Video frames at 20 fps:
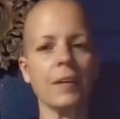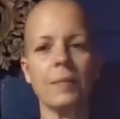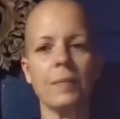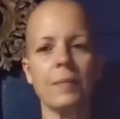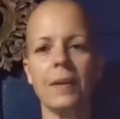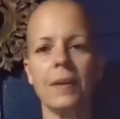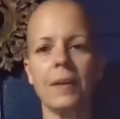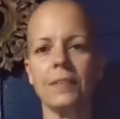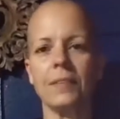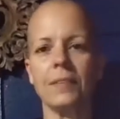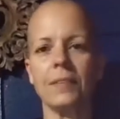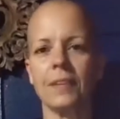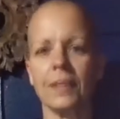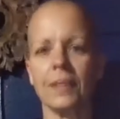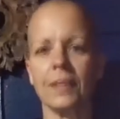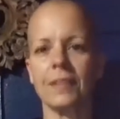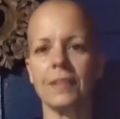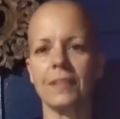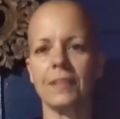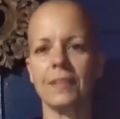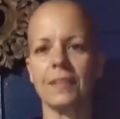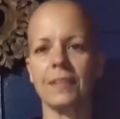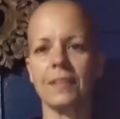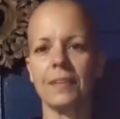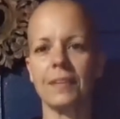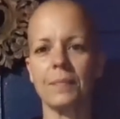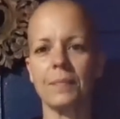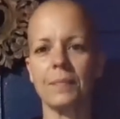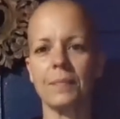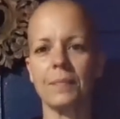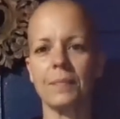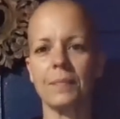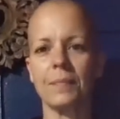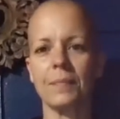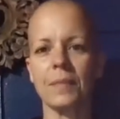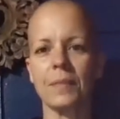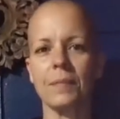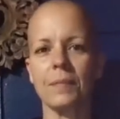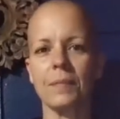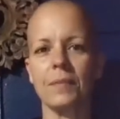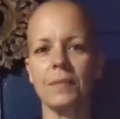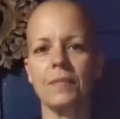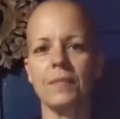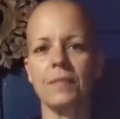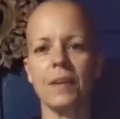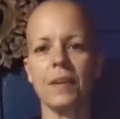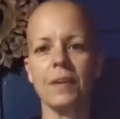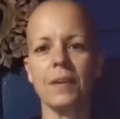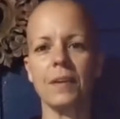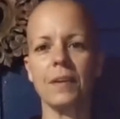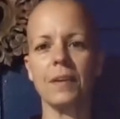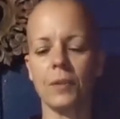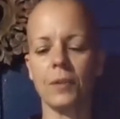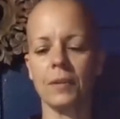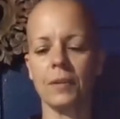basic, but very important.